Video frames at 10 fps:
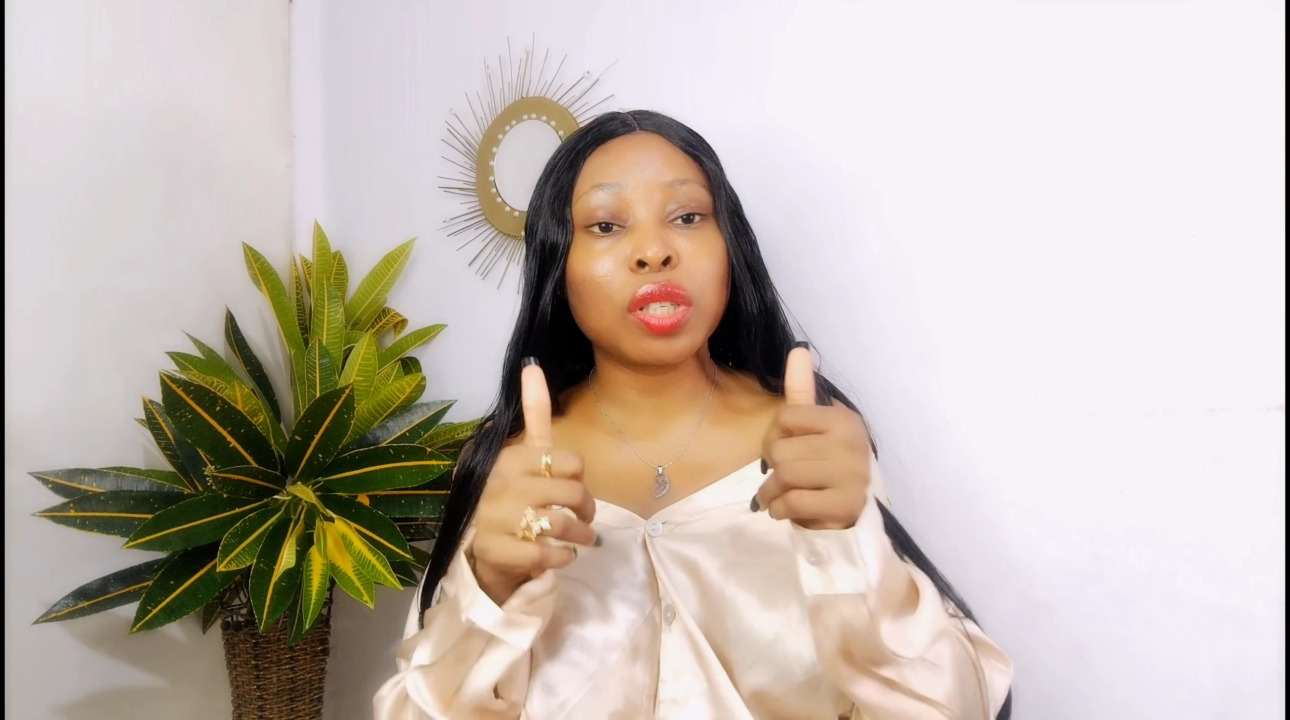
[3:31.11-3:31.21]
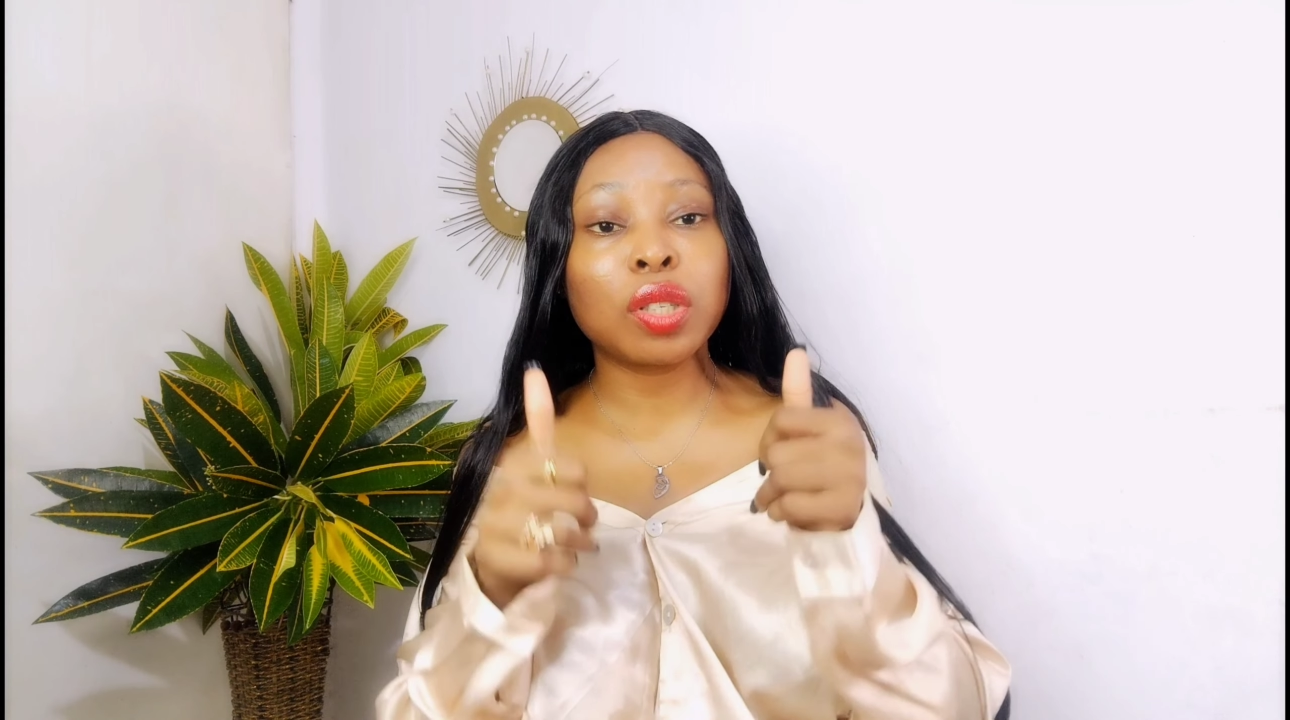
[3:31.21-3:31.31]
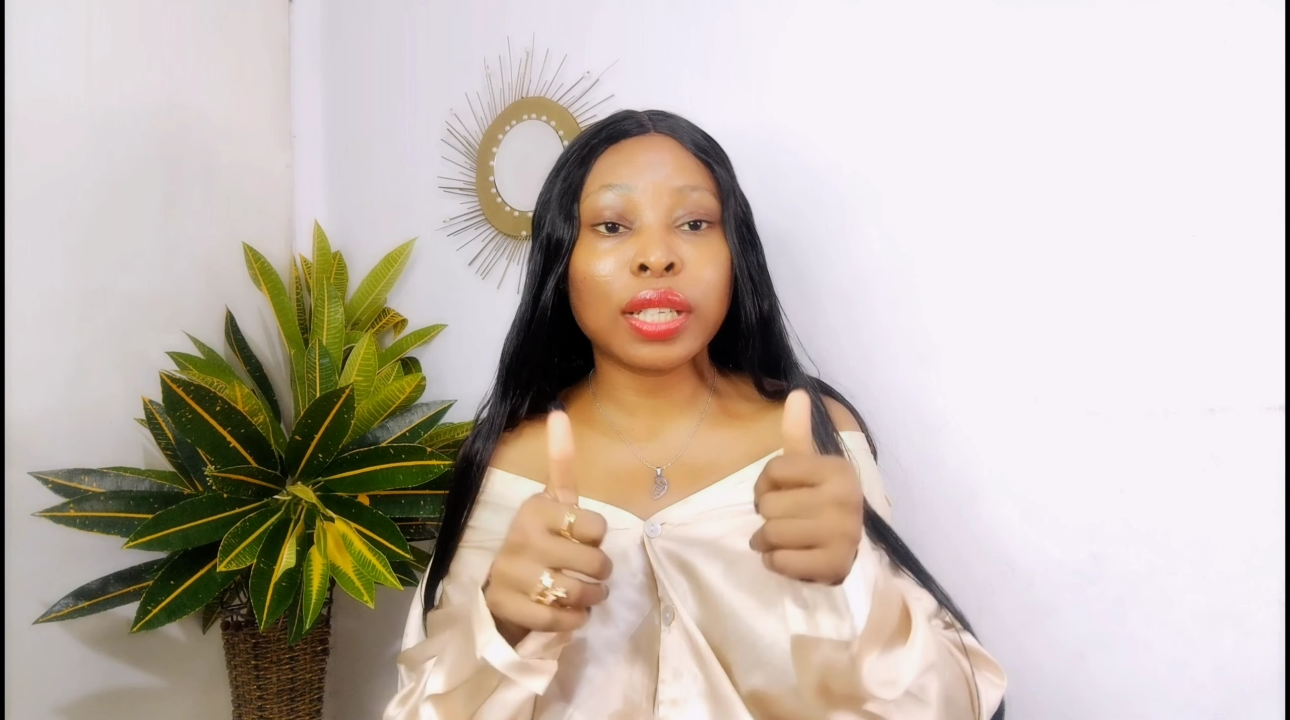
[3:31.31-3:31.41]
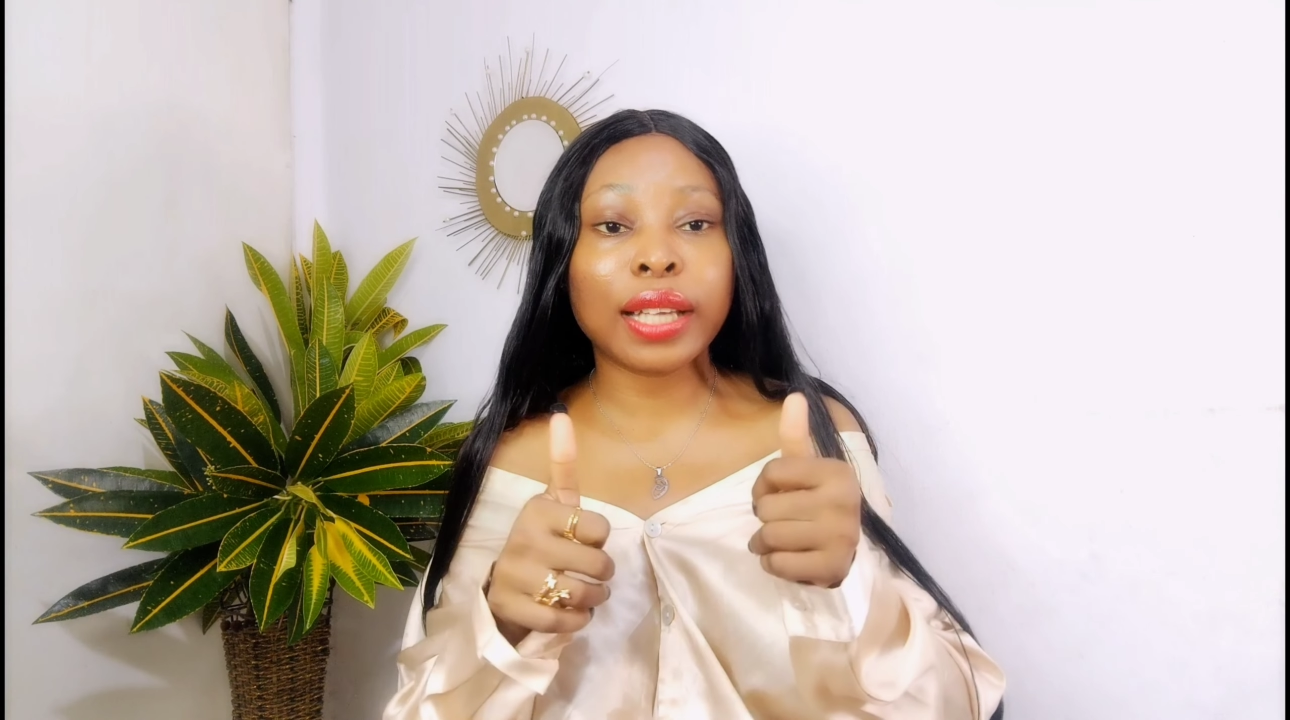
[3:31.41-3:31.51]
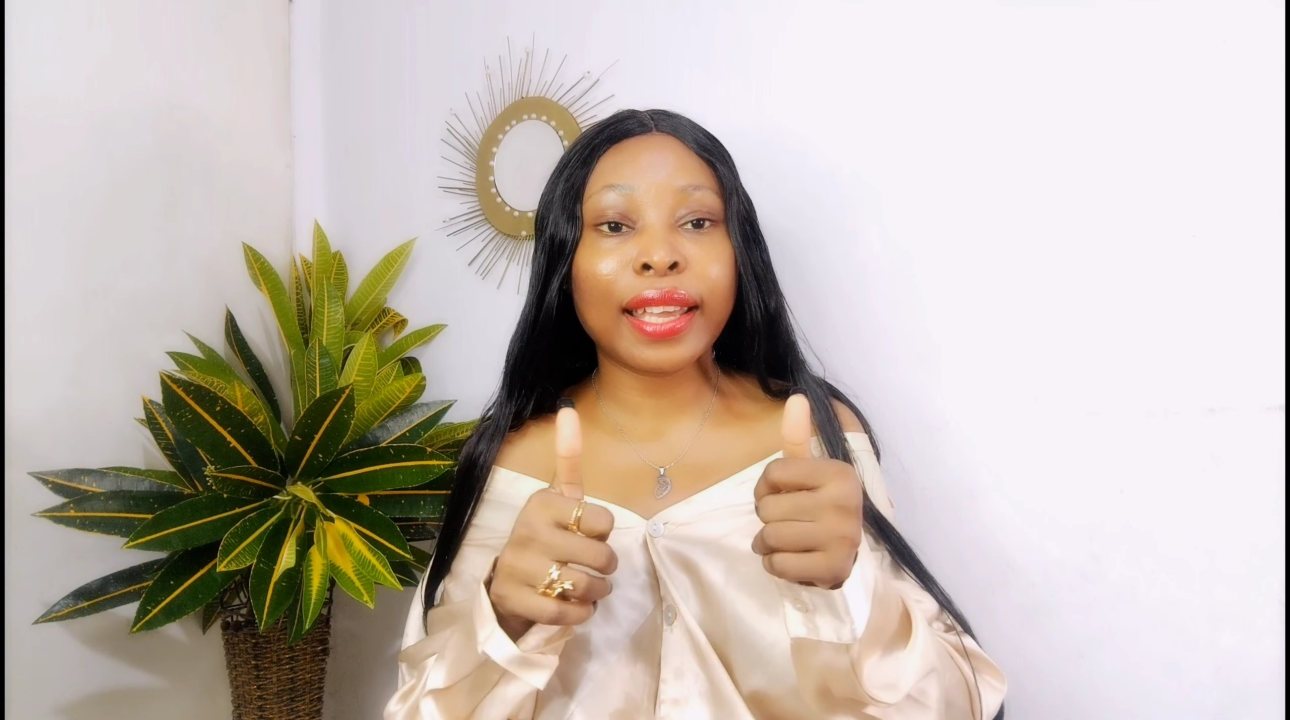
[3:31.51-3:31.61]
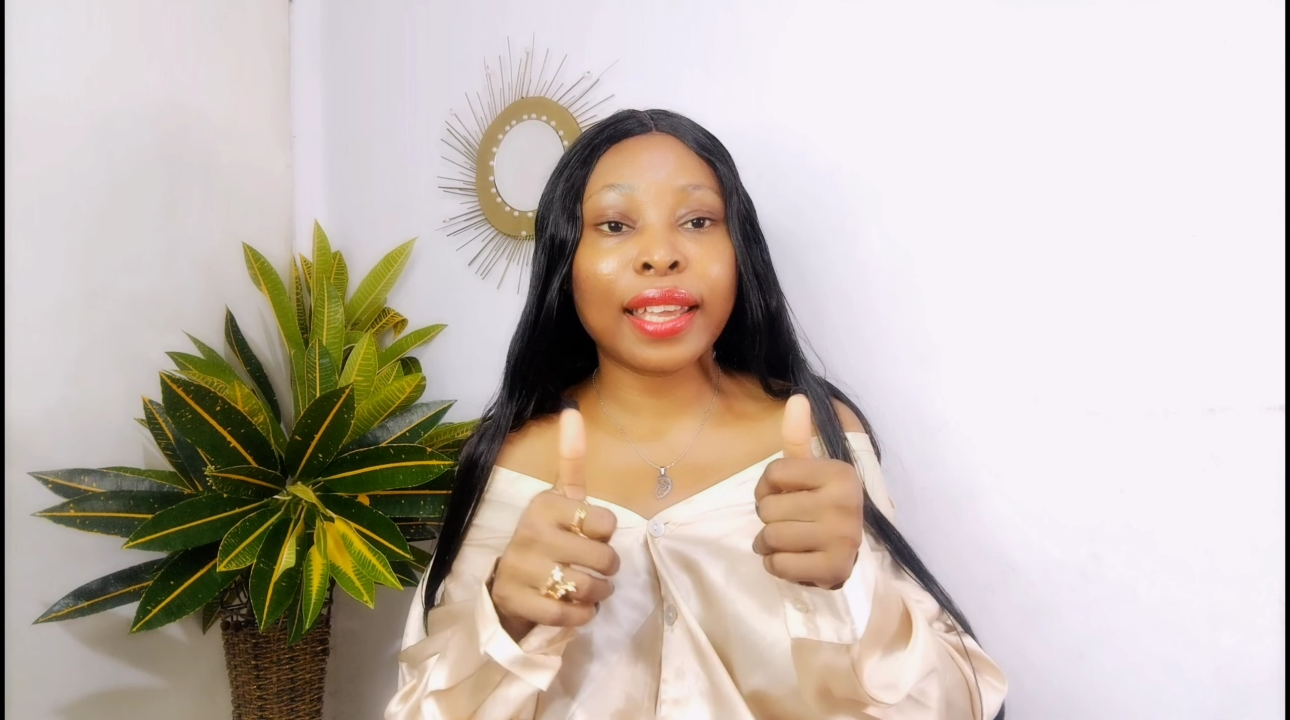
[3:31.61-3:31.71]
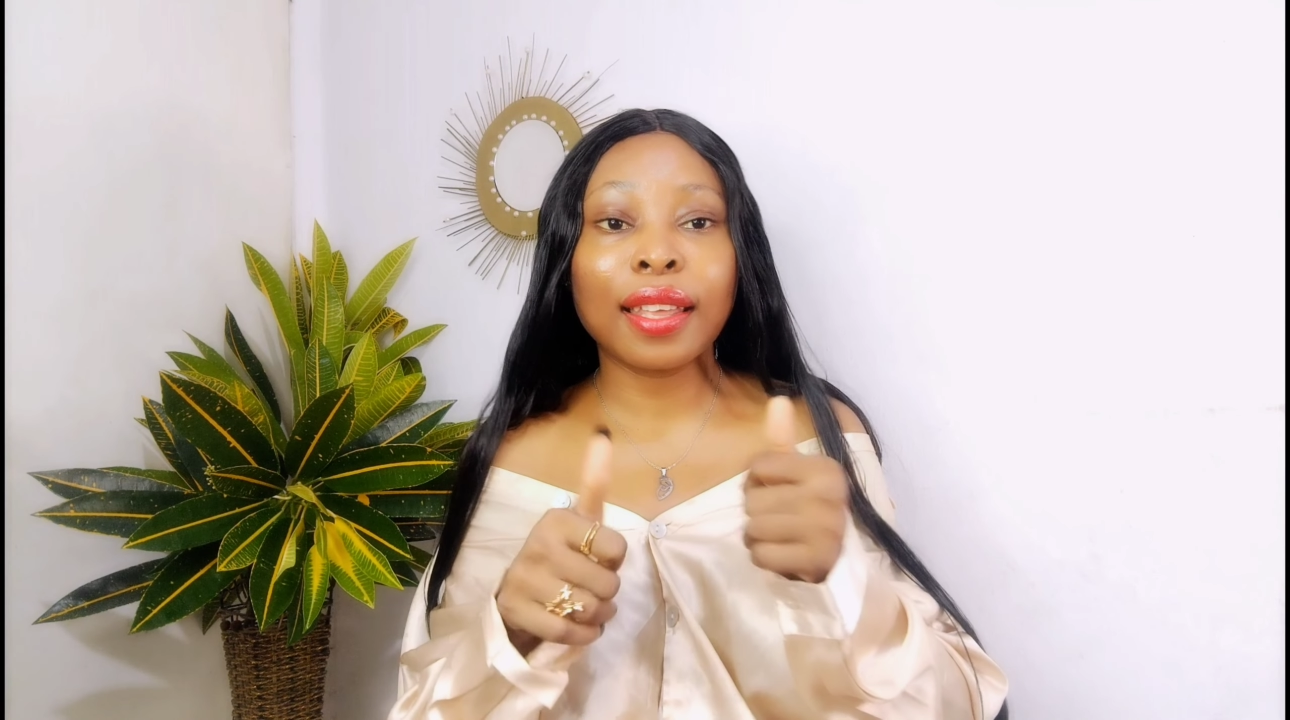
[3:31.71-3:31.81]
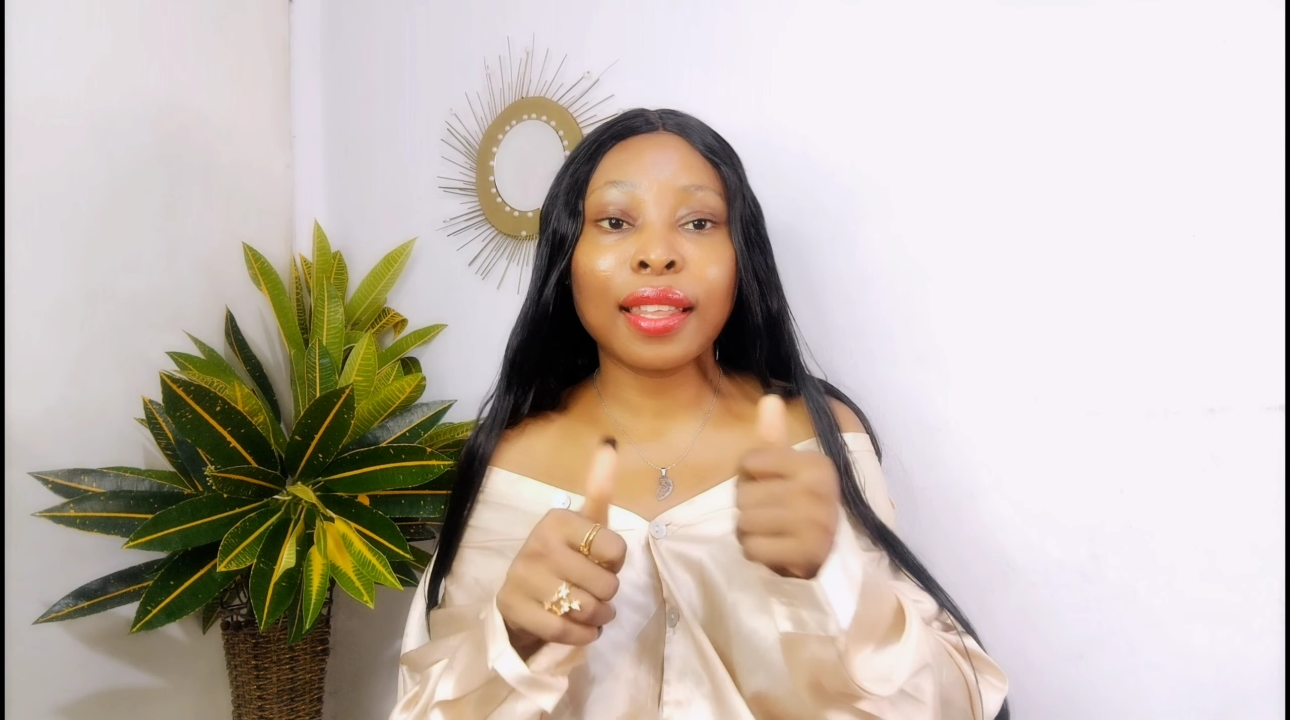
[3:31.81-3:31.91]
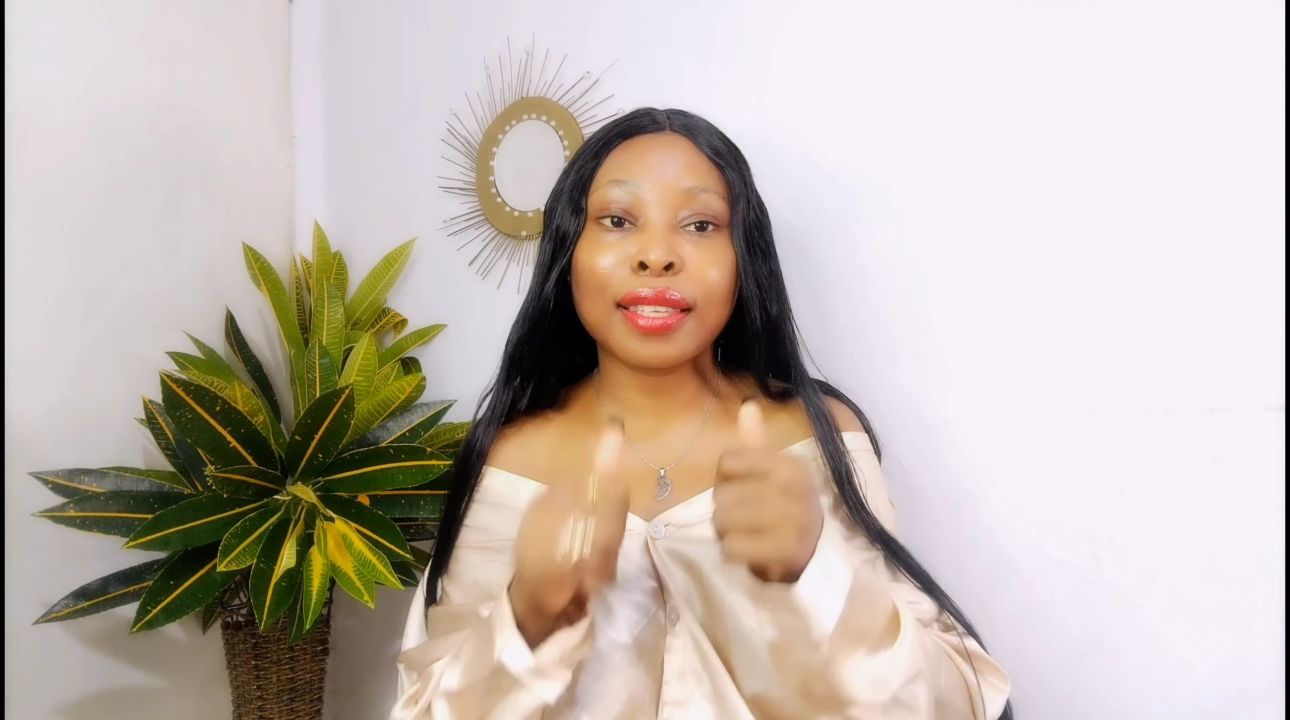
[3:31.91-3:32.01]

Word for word: me to like